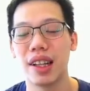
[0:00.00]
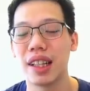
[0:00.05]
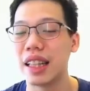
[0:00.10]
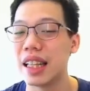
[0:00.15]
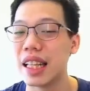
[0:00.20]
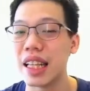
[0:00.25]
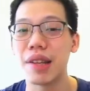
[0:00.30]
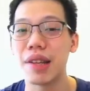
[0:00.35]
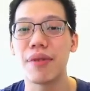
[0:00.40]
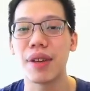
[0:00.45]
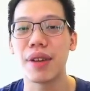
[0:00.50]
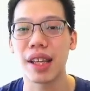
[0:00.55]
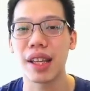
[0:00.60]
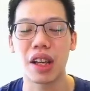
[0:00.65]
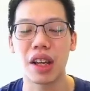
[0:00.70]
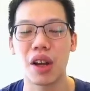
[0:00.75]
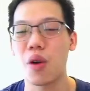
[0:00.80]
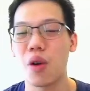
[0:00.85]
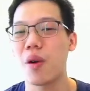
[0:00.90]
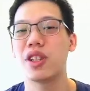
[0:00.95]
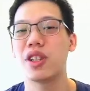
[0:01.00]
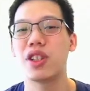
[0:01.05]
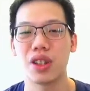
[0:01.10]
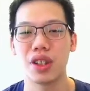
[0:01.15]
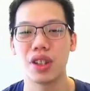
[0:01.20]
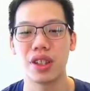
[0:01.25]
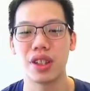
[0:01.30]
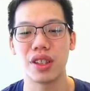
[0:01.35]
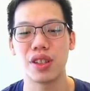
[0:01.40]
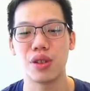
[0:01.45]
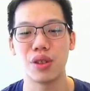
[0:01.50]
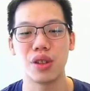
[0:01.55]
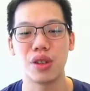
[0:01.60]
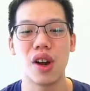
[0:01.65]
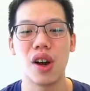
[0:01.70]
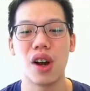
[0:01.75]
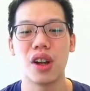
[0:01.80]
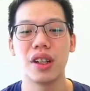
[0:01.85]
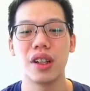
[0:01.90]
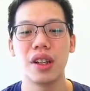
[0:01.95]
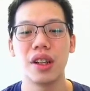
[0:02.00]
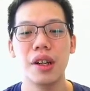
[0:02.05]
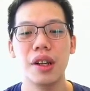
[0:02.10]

leaving and questions to God.